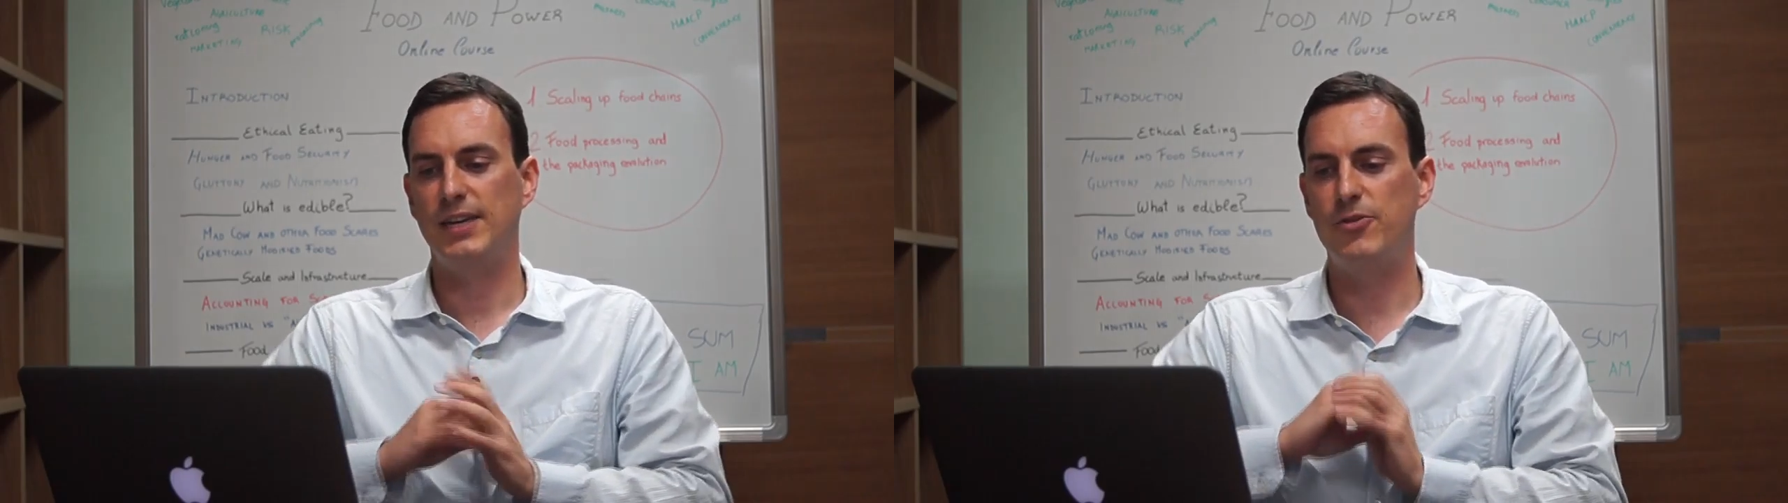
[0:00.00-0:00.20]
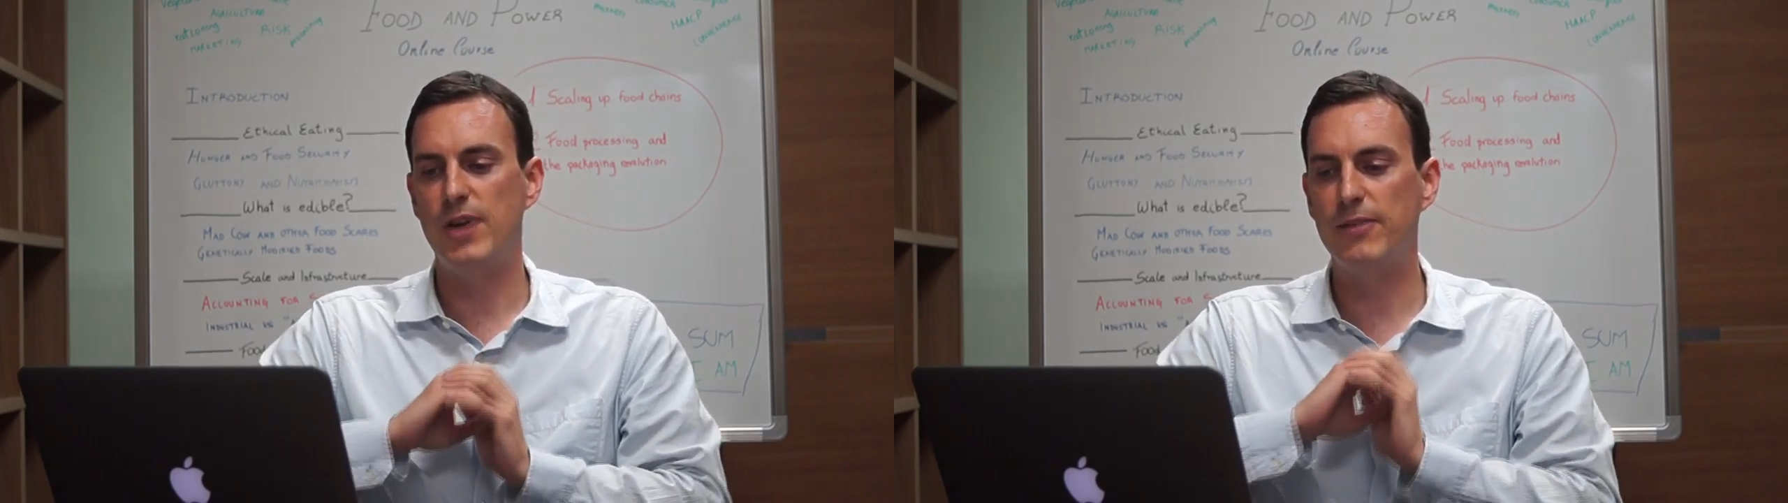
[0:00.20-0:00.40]

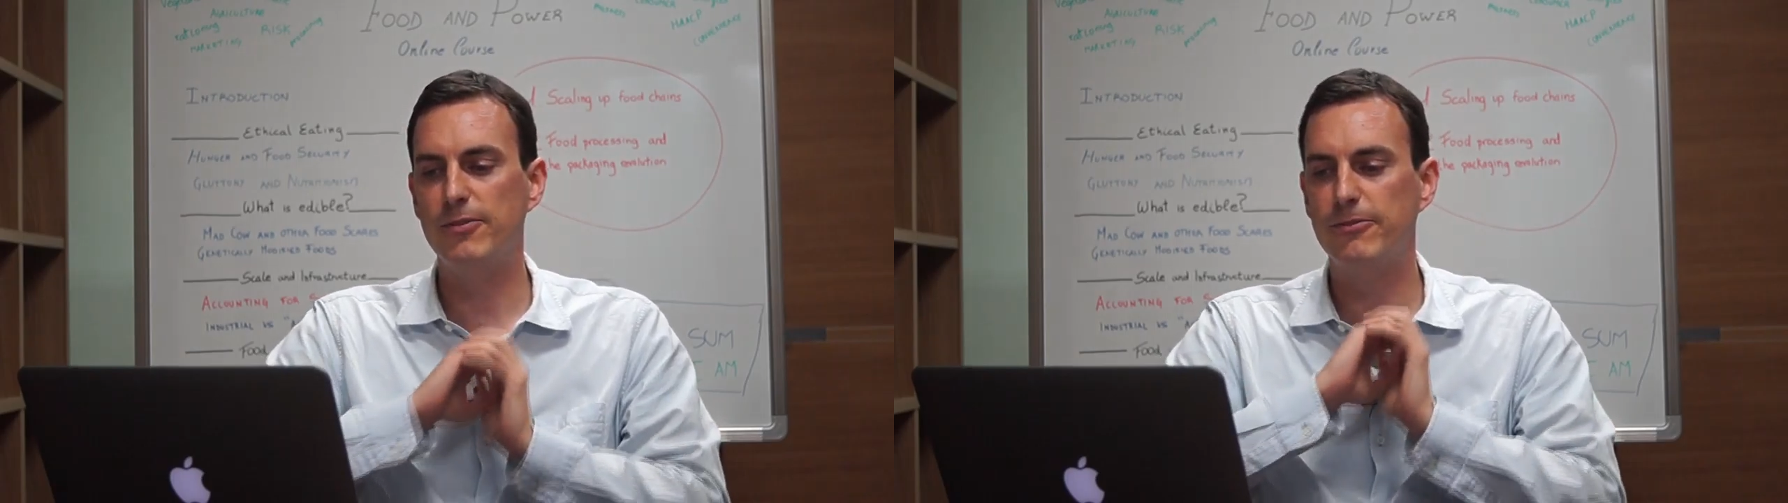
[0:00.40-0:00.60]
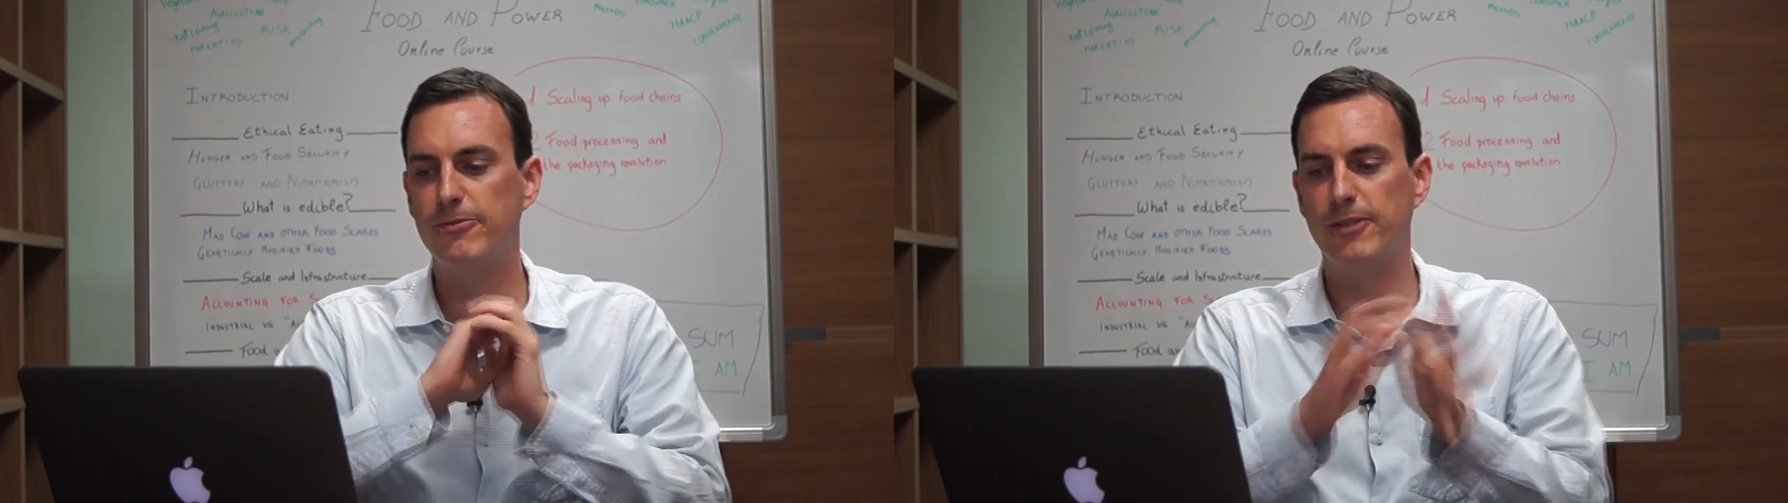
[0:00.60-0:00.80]
If you
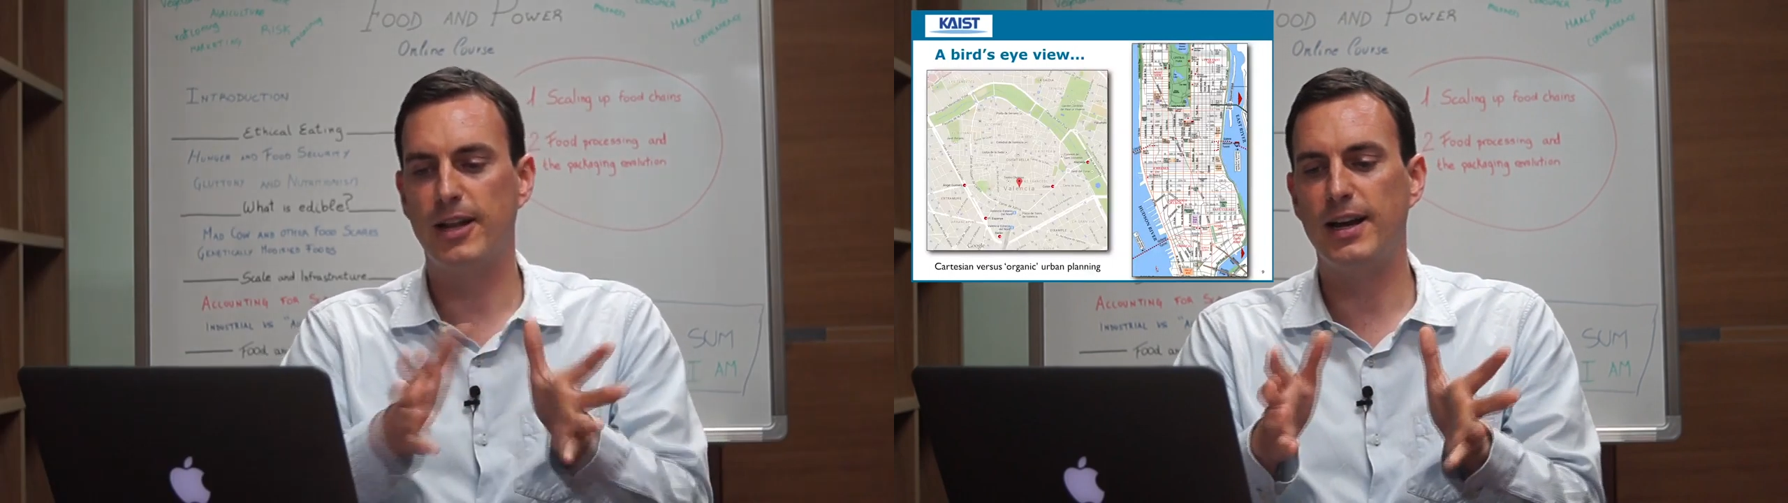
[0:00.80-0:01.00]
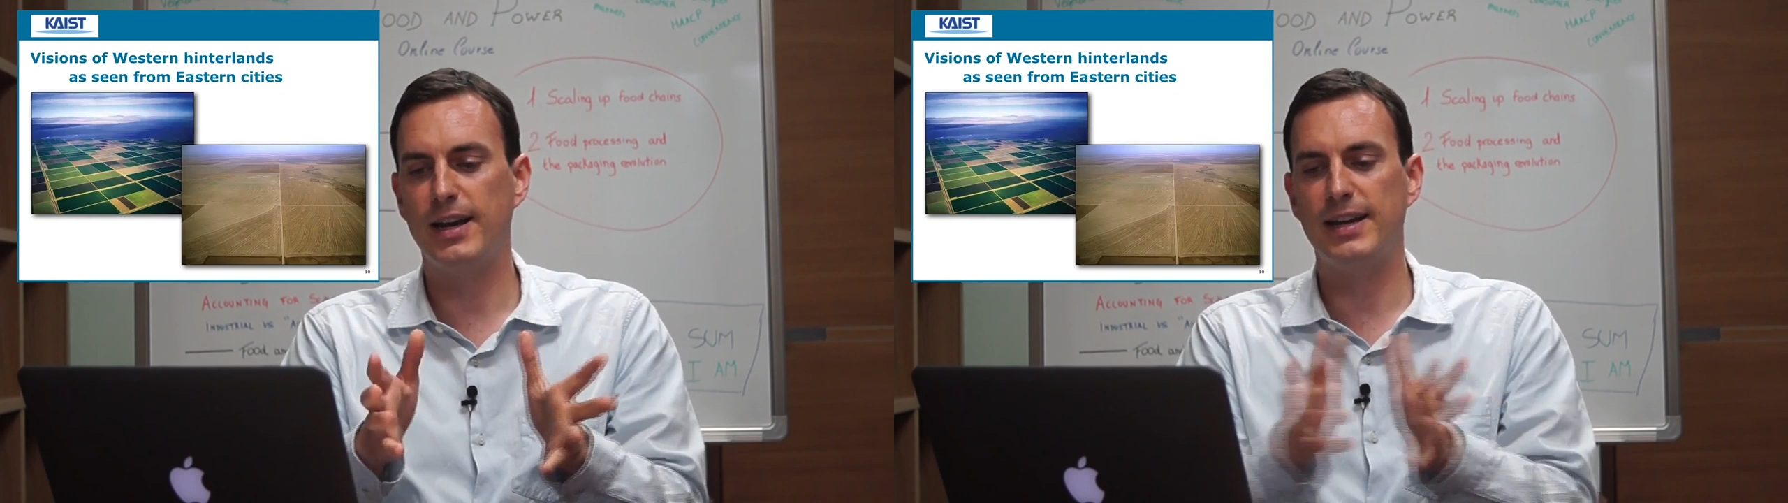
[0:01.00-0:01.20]
ever
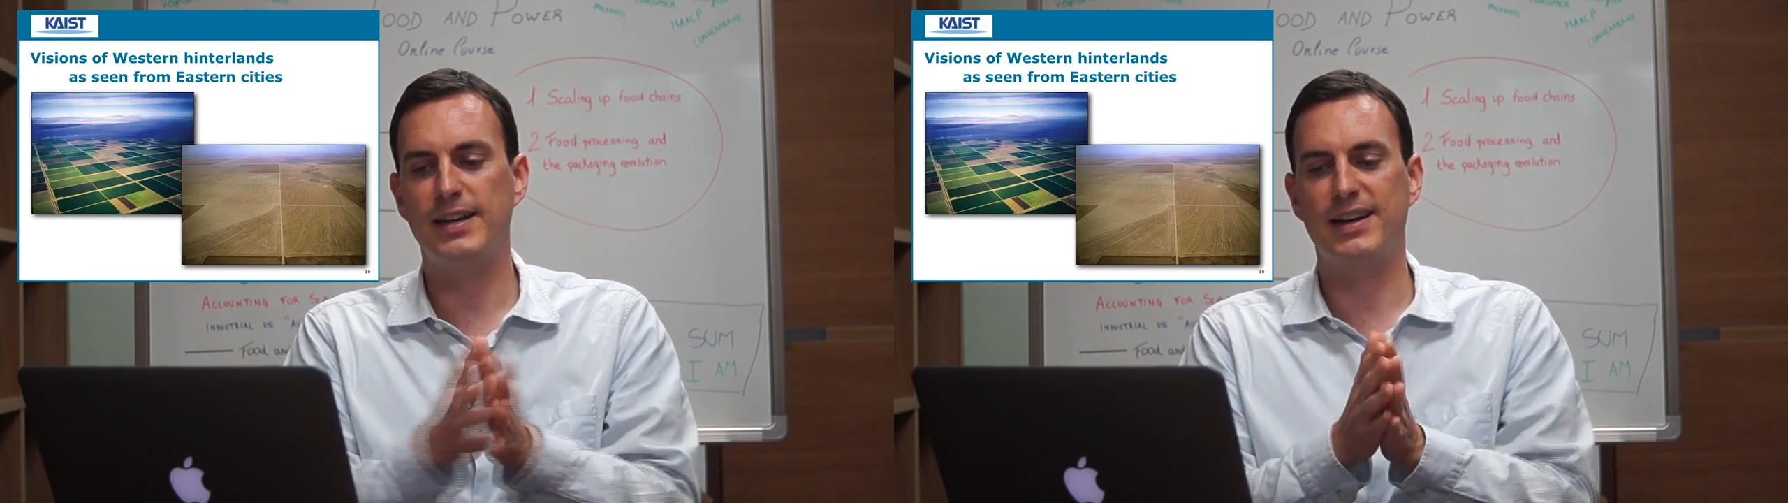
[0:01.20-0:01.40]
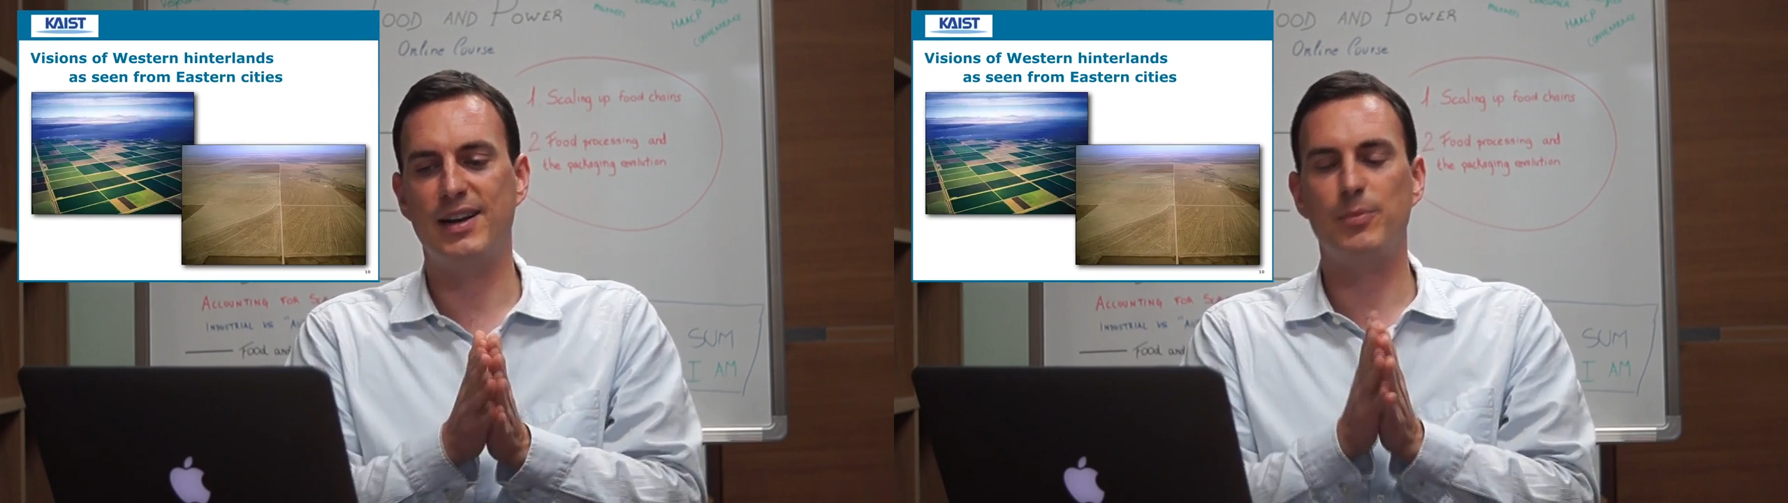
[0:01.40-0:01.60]
fly
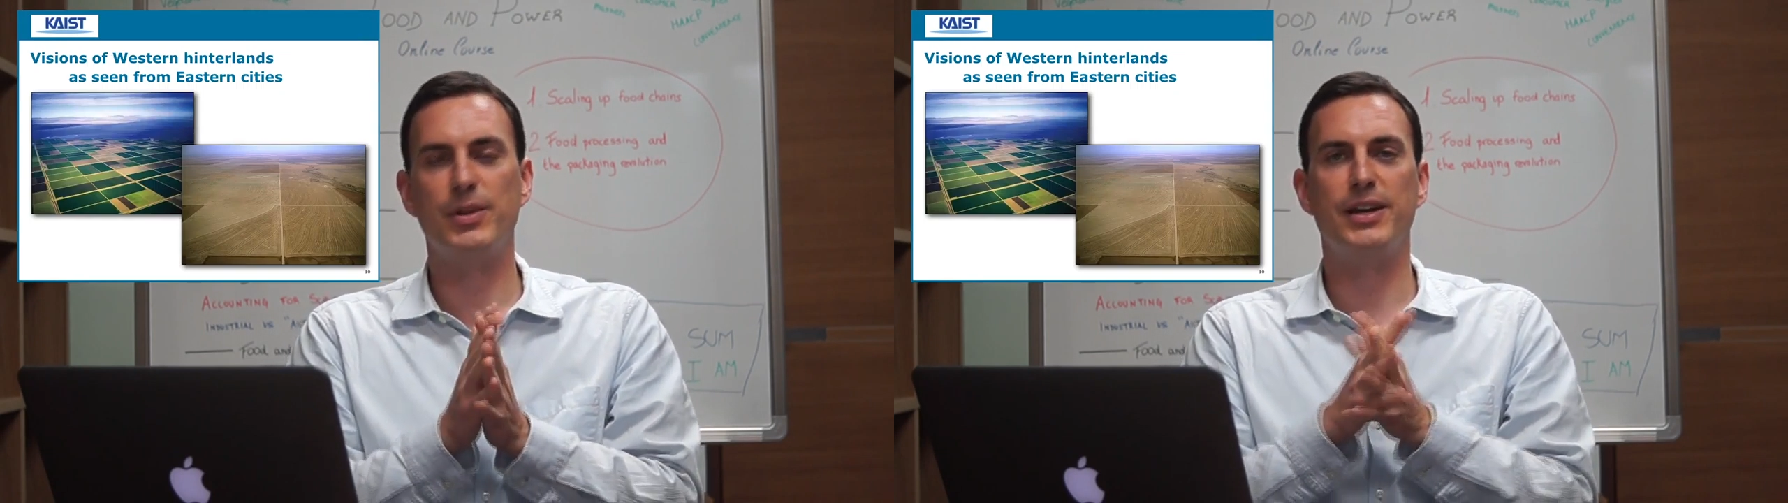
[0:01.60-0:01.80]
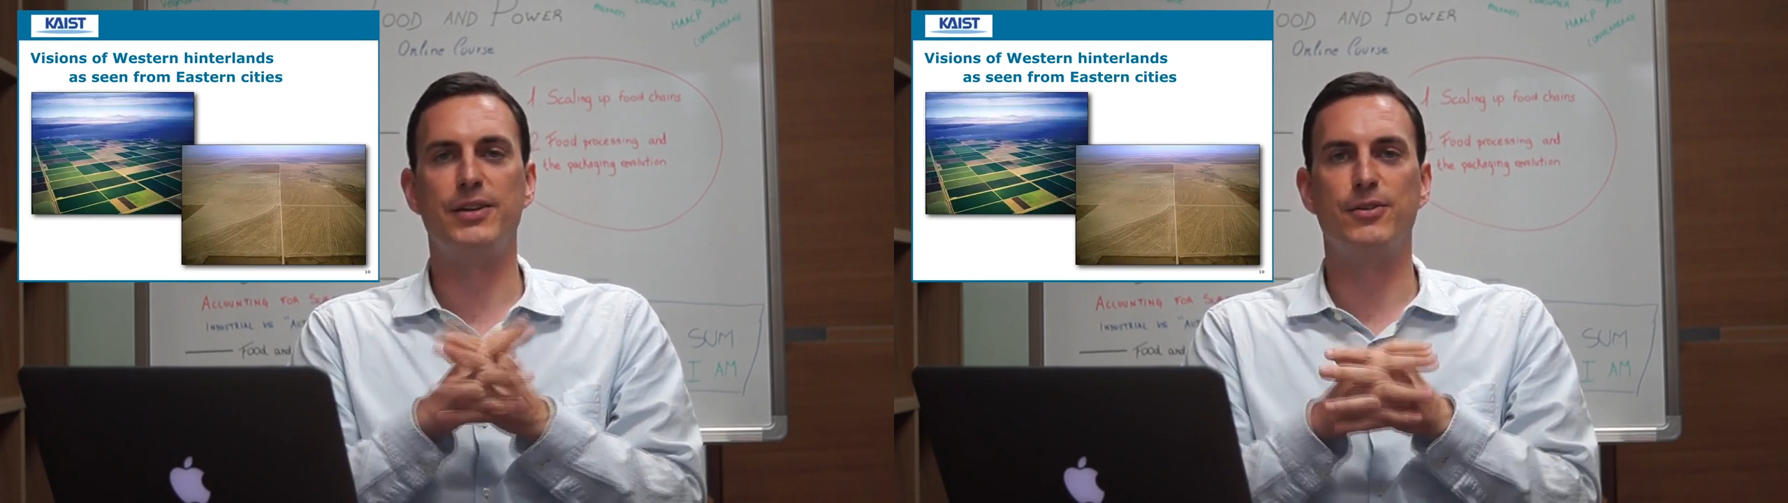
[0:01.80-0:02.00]
in an
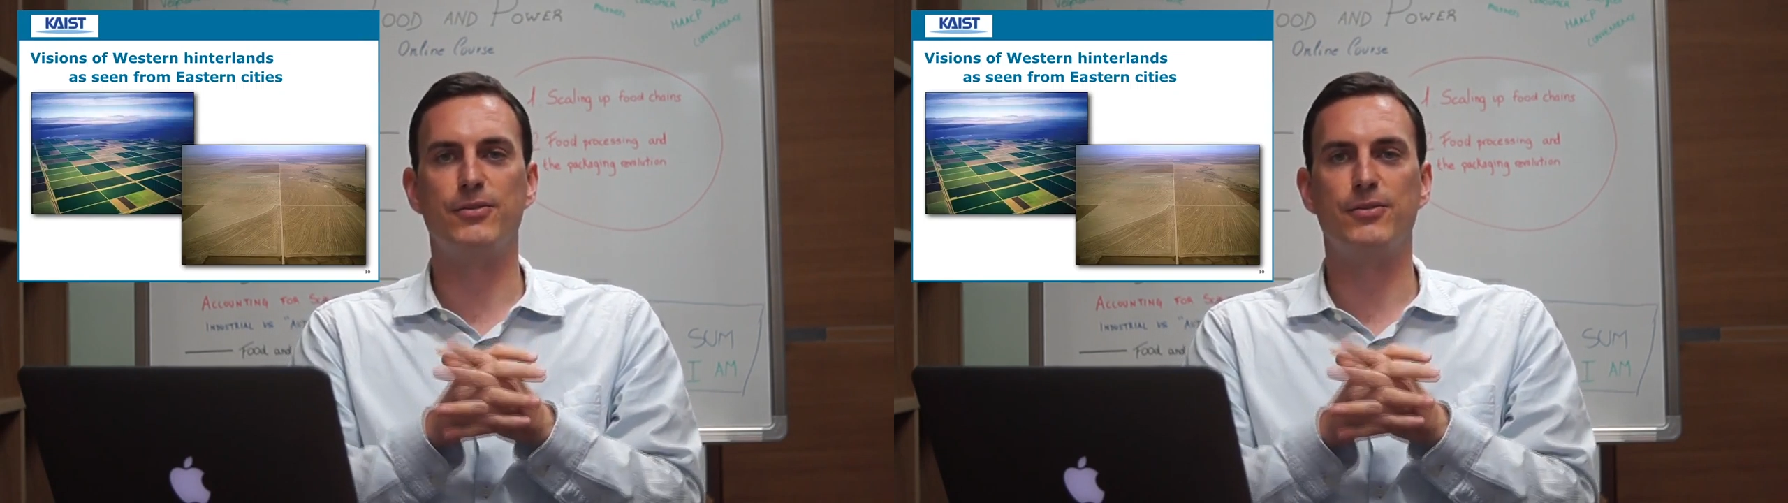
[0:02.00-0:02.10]
airplane